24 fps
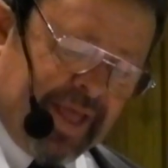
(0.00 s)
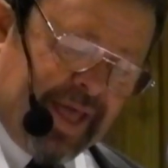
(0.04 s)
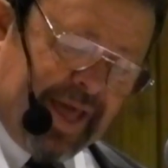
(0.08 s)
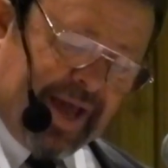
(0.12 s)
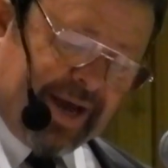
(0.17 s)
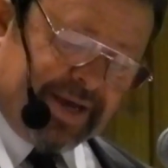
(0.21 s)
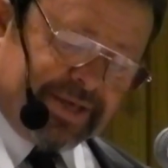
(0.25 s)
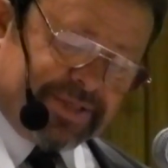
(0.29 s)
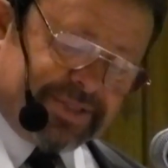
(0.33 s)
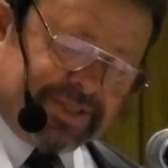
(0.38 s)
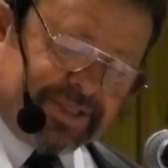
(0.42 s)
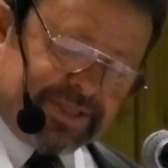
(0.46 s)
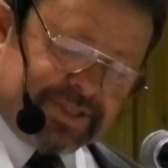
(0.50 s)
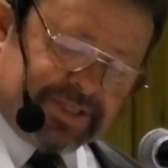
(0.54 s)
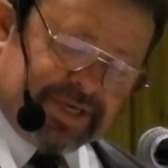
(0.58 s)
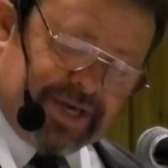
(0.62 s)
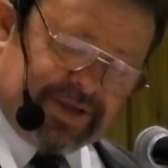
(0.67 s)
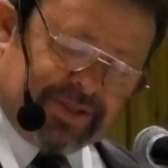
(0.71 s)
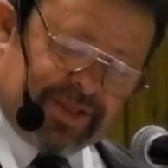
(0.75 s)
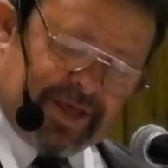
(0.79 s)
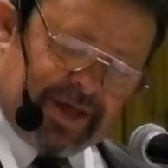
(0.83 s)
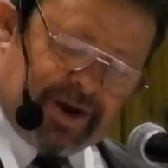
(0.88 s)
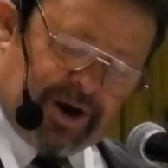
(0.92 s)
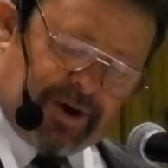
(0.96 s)
as he
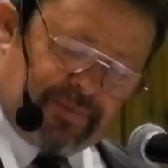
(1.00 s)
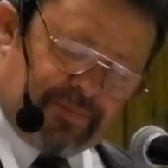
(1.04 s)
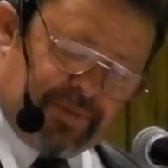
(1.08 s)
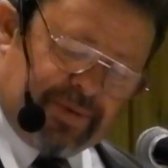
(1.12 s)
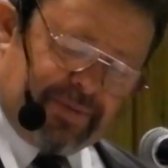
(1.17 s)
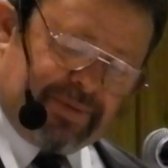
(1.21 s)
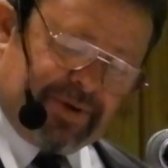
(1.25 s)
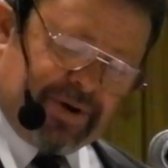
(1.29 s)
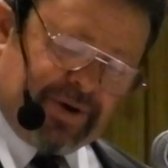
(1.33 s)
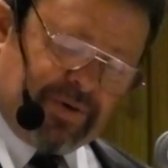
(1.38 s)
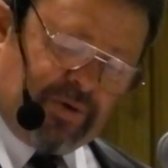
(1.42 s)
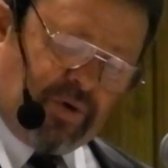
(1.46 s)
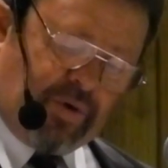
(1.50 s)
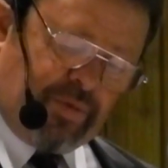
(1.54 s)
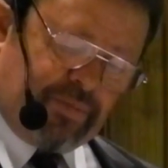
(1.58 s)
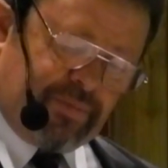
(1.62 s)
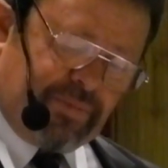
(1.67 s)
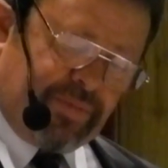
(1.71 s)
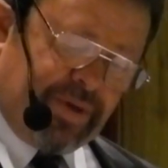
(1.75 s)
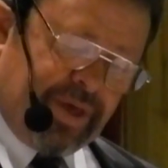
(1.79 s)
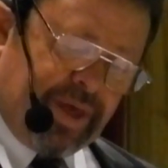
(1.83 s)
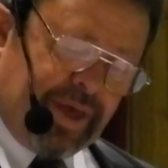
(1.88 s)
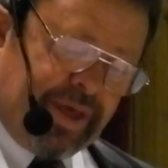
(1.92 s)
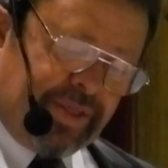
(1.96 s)
said that our permanent
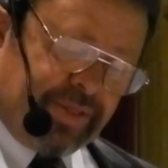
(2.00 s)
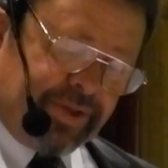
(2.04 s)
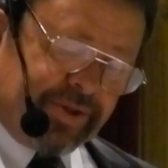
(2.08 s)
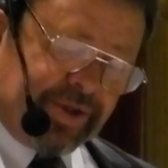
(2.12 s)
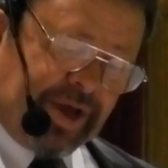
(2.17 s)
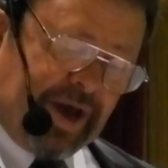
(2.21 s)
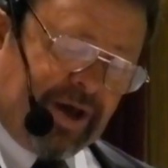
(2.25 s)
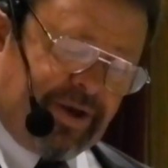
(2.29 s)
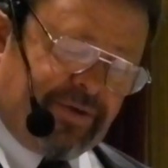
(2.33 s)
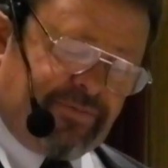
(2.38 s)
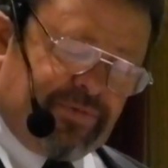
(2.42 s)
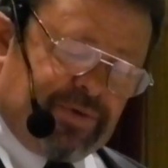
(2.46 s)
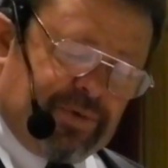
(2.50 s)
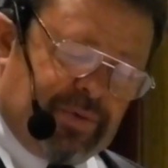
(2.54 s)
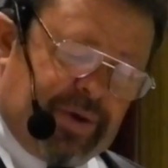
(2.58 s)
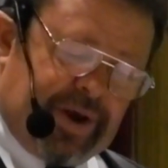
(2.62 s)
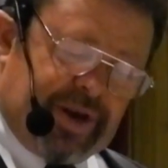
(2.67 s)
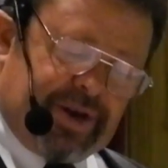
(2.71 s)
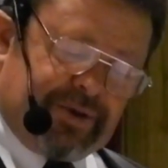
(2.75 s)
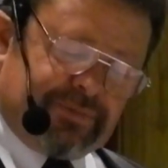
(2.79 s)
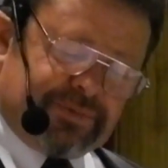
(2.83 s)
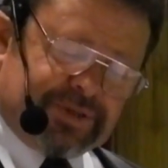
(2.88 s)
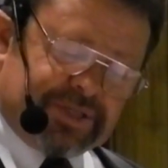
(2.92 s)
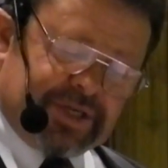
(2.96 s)
home in the town of
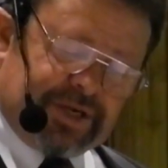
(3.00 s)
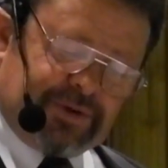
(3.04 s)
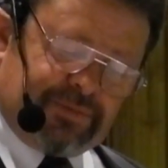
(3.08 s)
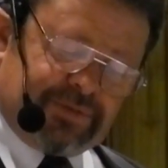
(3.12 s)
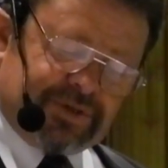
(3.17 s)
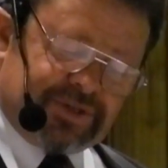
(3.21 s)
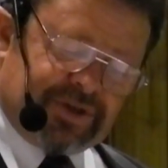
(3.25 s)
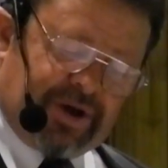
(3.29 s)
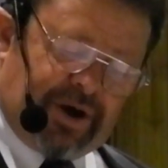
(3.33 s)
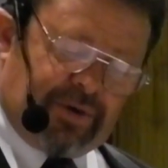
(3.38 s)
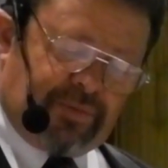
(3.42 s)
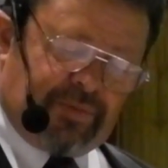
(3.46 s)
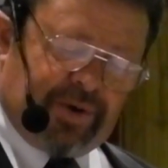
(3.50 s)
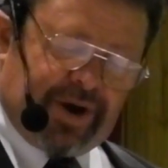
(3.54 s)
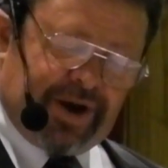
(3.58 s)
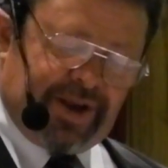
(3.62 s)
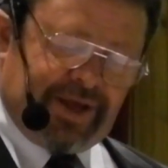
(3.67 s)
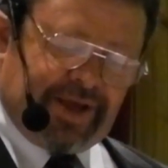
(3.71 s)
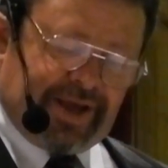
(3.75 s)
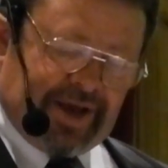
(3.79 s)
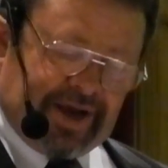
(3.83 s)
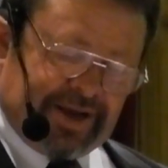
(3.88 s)
Uranium City was not ready